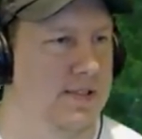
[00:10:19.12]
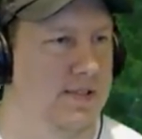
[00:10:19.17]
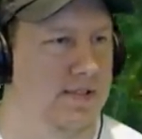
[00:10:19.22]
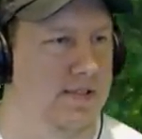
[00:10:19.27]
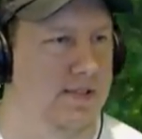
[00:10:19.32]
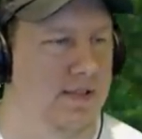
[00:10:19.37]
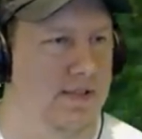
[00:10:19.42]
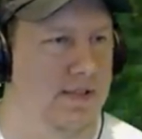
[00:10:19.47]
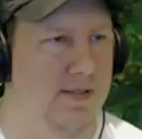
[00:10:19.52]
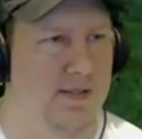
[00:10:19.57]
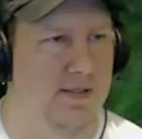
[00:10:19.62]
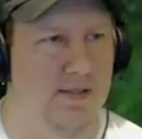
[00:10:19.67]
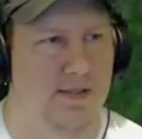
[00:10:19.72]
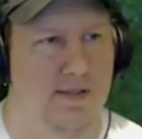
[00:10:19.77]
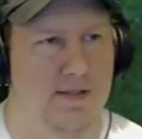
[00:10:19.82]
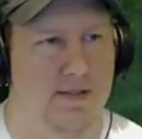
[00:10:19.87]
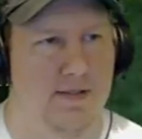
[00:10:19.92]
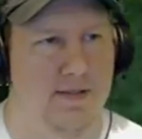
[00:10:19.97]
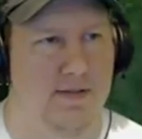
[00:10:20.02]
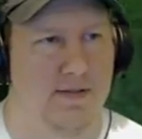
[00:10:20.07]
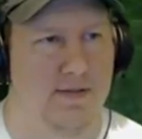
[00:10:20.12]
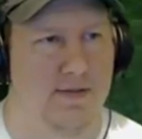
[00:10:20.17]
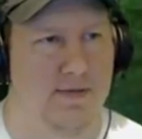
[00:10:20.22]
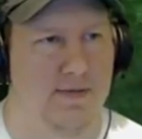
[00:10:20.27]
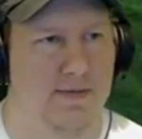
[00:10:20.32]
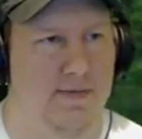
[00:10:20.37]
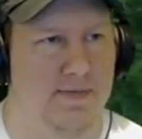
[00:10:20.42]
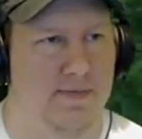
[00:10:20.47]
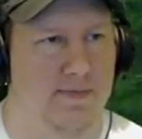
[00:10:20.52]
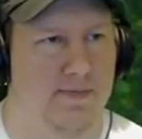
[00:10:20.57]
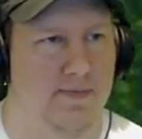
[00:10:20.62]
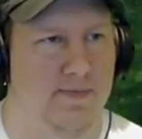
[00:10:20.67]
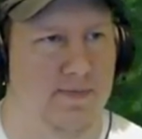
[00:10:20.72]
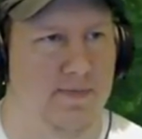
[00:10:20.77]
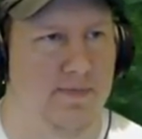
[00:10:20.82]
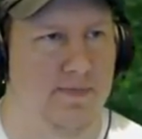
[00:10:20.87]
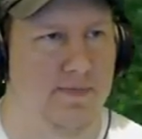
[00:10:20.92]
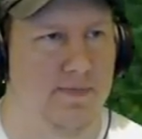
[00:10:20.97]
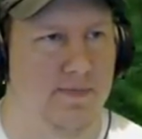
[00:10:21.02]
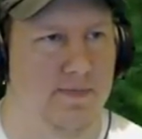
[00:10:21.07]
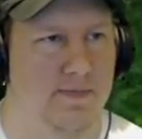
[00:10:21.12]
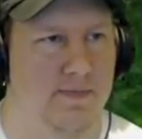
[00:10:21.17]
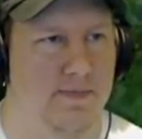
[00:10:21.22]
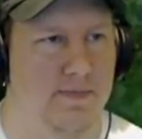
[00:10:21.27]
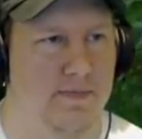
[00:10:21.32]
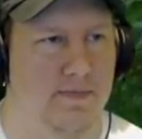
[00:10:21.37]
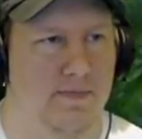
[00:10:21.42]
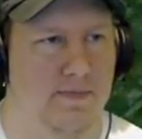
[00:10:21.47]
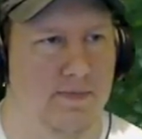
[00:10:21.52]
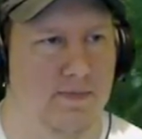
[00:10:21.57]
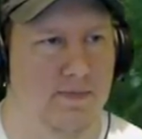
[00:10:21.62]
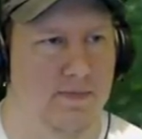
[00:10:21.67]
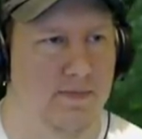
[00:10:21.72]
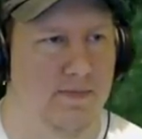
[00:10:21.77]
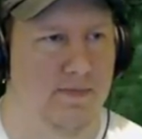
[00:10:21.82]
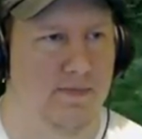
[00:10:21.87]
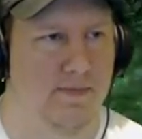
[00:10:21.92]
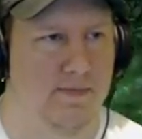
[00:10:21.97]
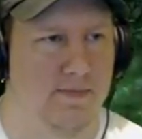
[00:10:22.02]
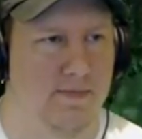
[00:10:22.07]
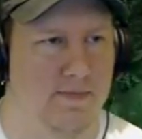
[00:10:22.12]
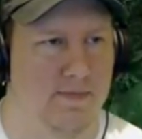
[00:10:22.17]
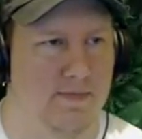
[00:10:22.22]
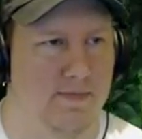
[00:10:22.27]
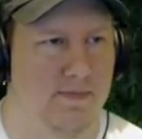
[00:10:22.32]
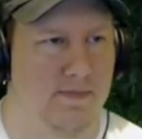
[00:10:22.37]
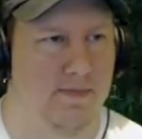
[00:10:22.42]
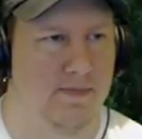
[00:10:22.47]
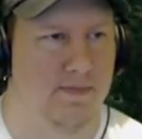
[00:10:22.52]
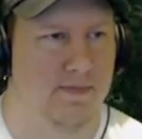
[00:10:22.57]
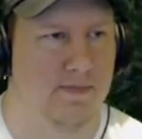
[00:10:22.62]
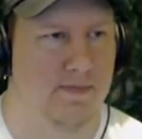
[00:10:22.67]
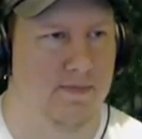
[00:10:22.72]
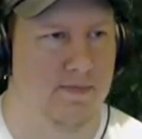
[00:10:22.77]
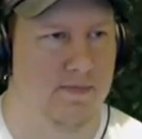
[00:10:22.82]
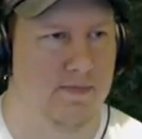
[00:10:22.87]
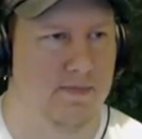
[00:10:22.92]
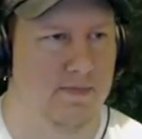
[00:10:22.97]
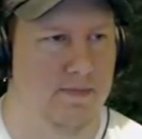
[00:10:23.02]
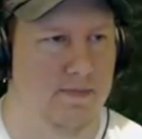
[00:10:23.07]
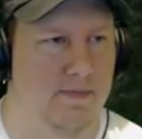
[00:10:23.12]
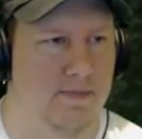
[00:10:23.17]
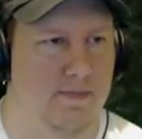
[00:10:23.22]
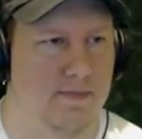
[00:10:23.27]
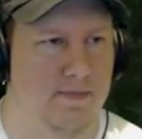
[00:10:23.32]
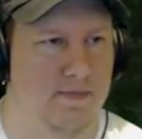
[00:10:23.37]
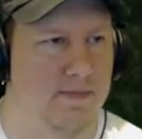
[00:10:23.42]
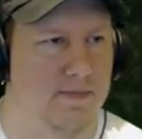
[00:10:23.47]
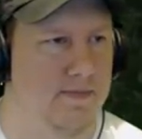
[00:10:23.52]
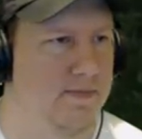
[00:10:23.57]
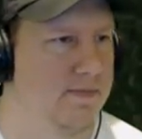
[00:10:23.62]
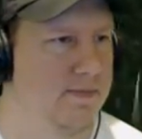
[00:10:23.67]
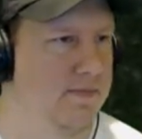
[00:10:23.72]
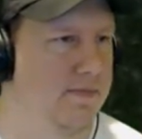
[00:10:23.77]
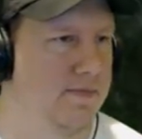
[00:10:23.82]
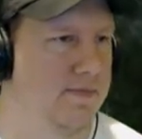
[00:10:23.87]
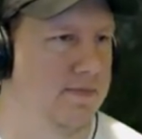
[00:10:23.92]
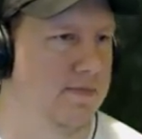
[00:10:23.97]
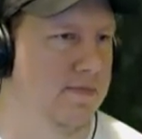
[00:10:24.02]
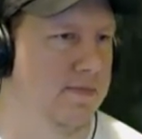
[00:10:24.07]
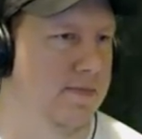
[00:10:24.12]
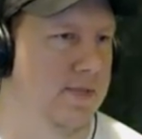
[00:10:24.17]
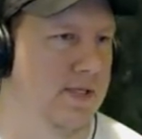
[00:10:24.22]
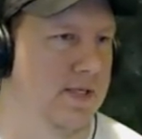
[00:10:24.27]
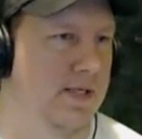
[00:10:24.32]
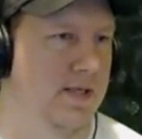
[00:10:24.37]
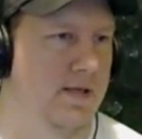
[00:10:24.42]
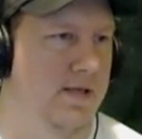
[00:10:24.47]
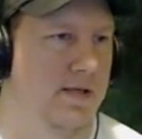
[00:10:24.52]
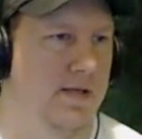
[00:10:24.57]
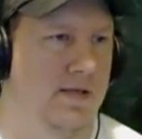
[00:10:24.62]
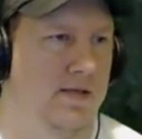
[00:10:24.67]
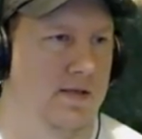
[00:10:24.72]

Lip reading: No one is speaking in this clip.